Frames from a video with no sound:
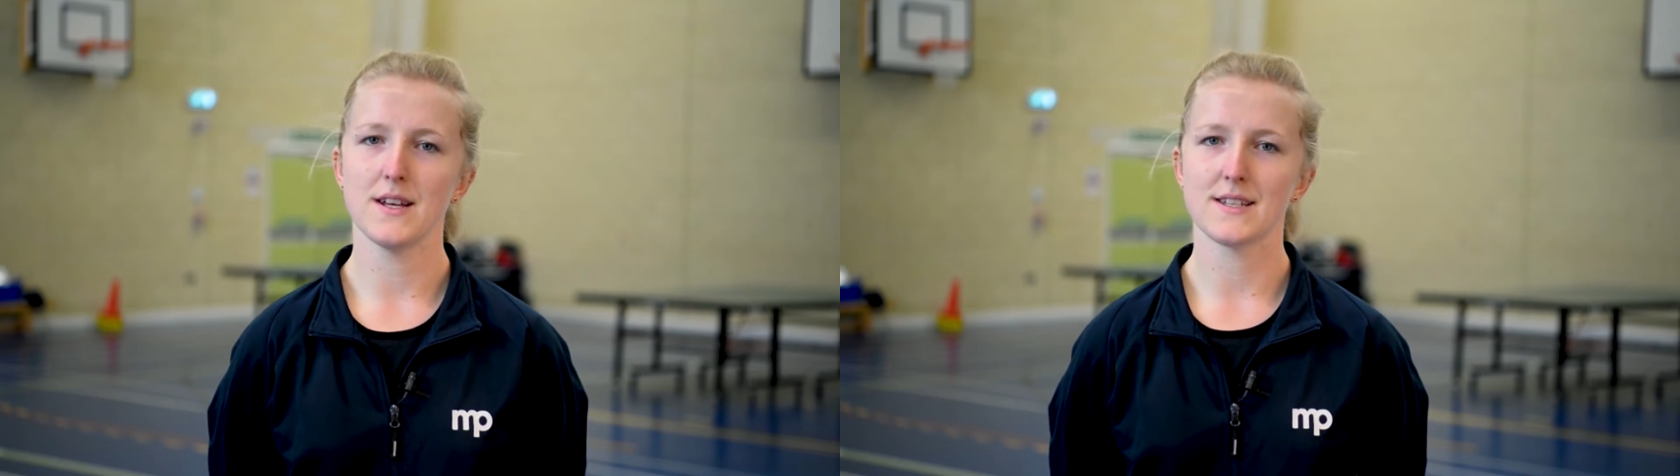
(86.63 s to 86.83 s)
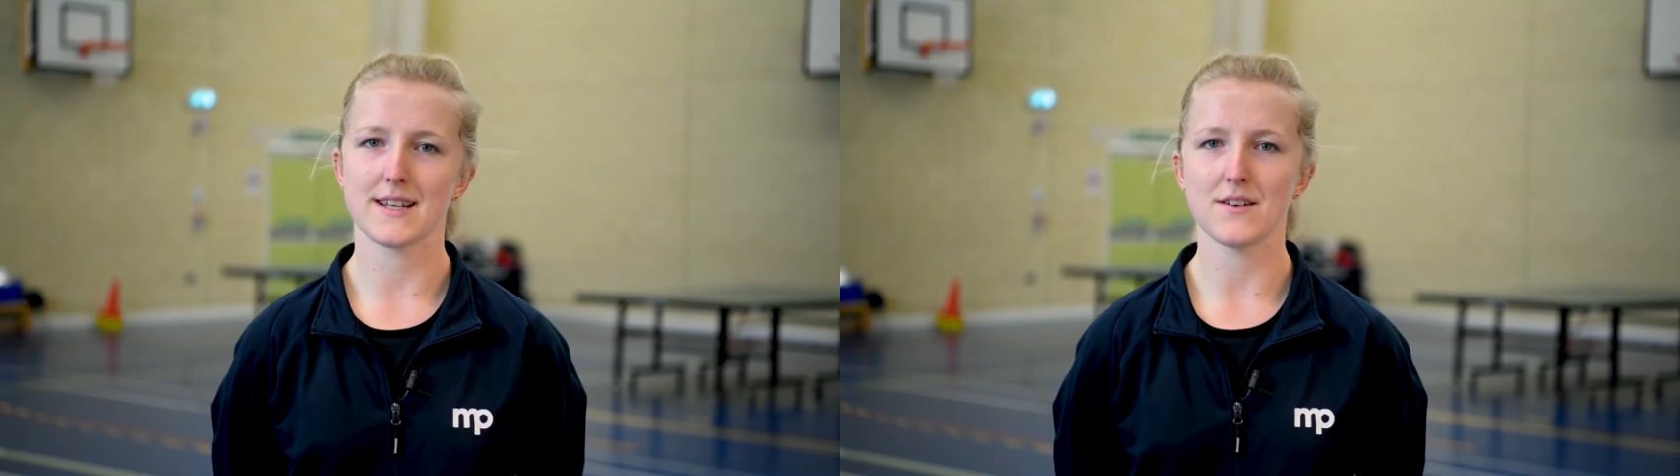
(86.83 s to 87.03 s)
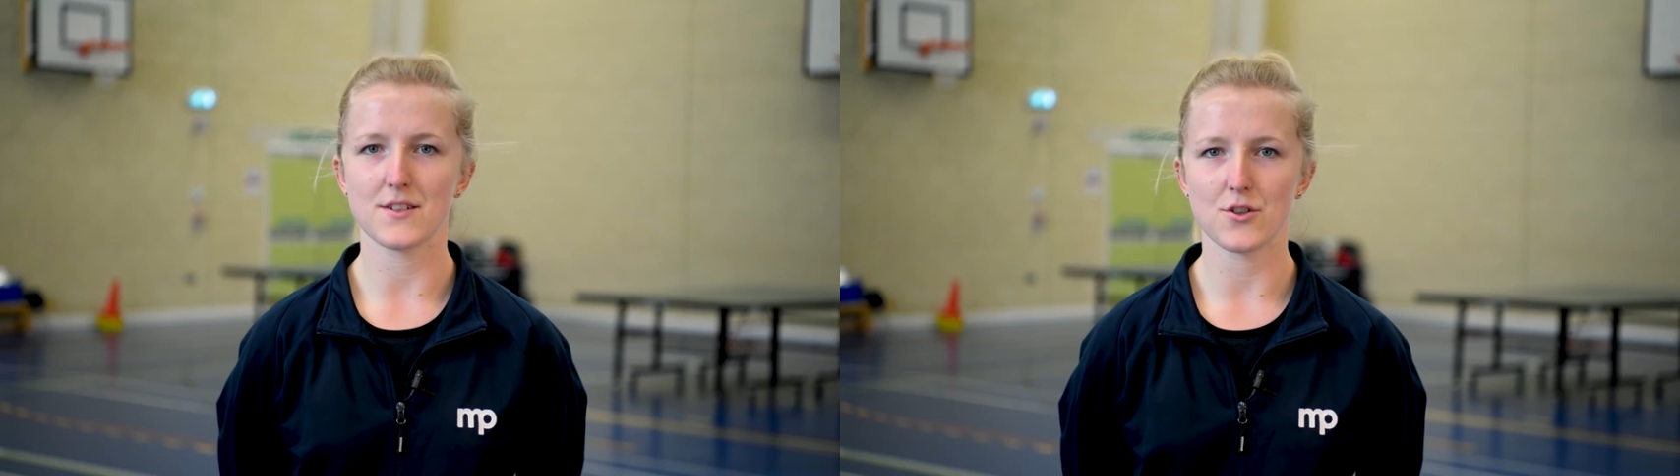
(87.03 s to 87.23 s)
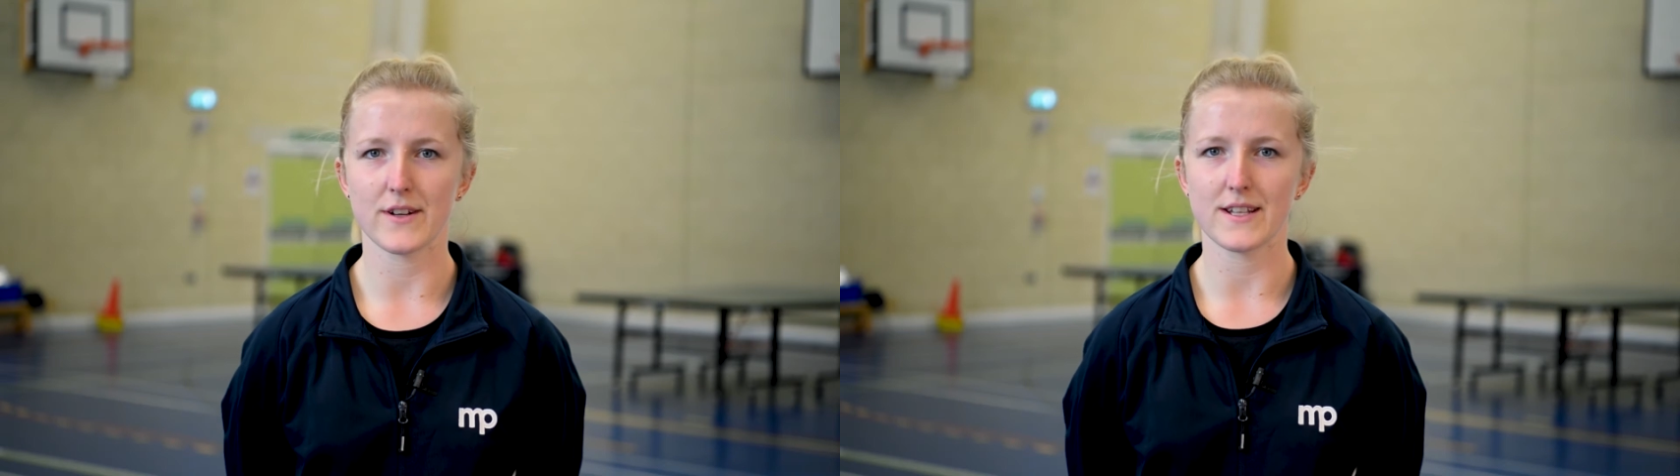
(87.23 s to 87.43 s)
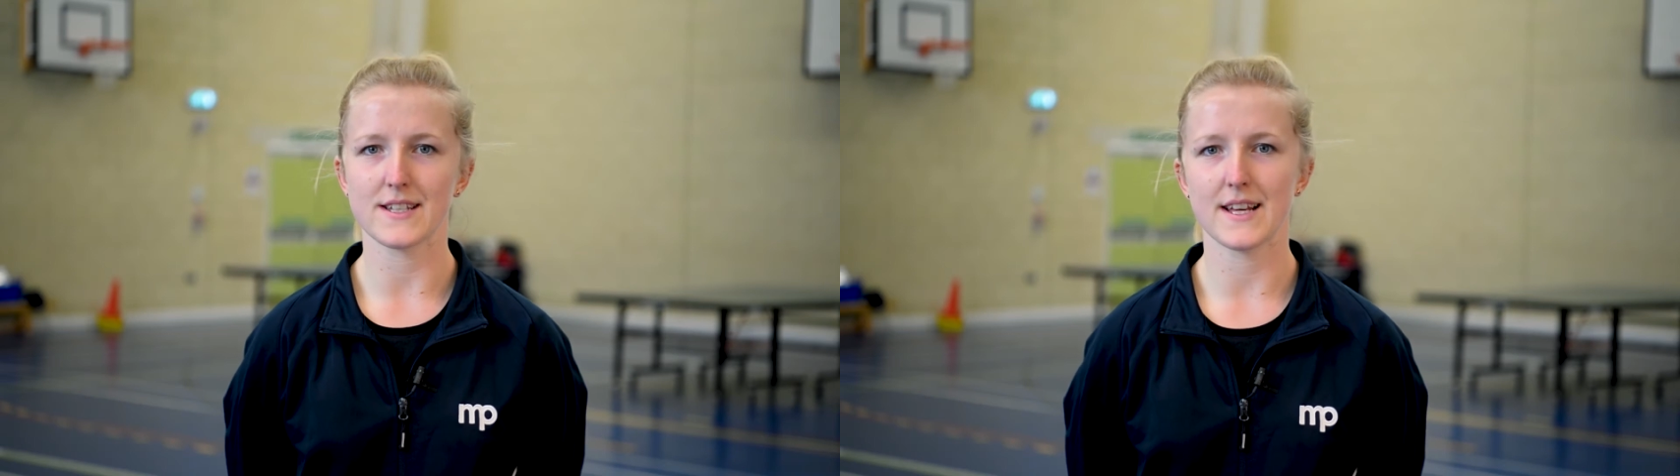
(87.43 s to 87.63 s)
skills in
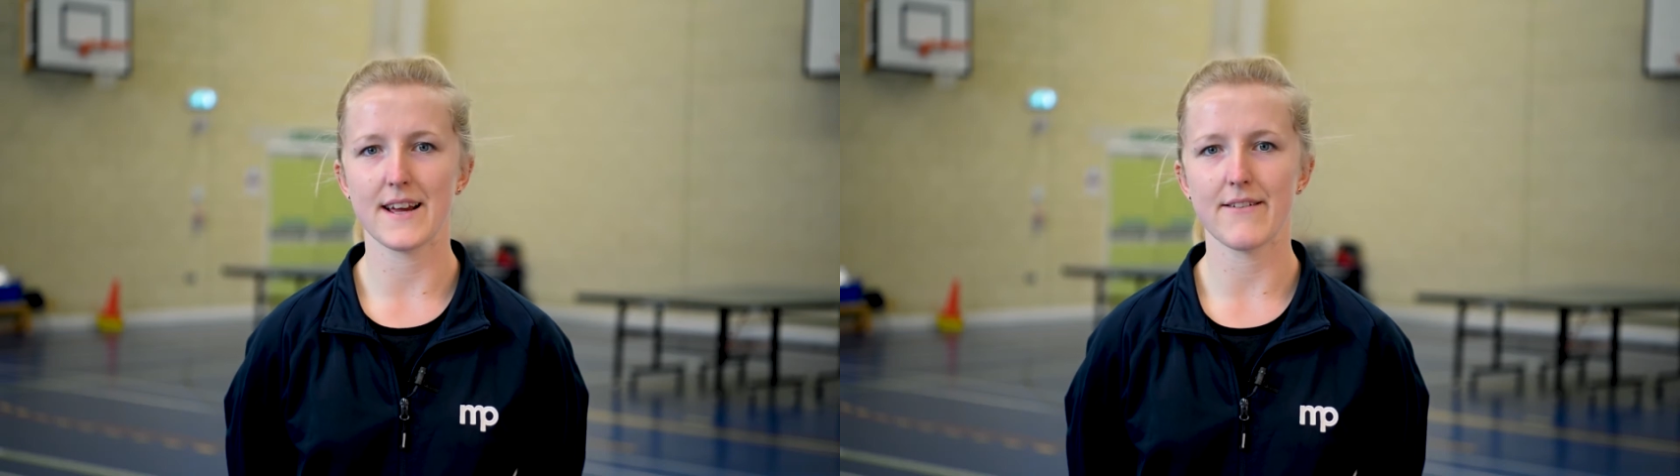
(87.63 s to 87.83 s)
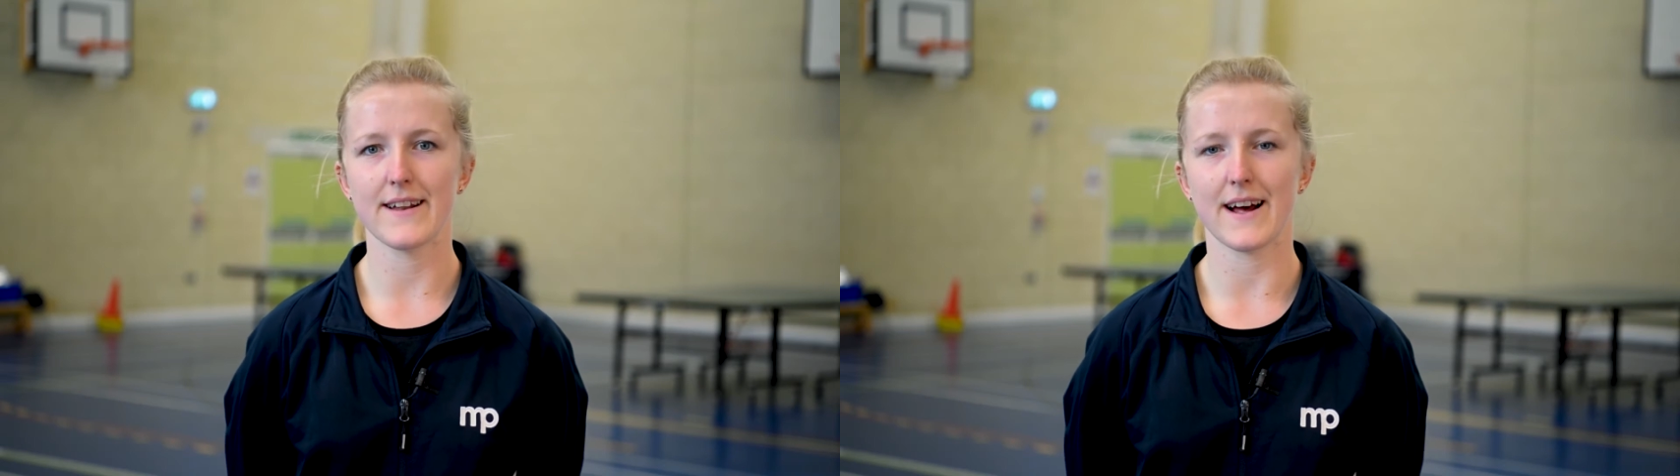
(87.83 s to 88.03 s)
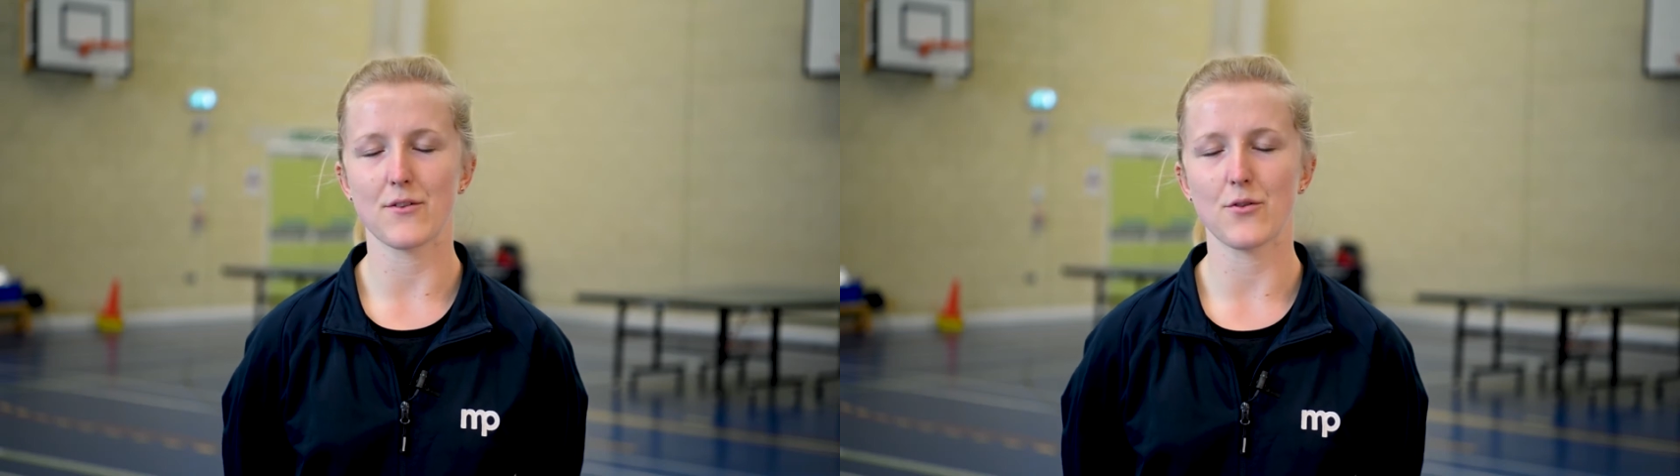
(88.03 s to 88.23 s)
orienteering and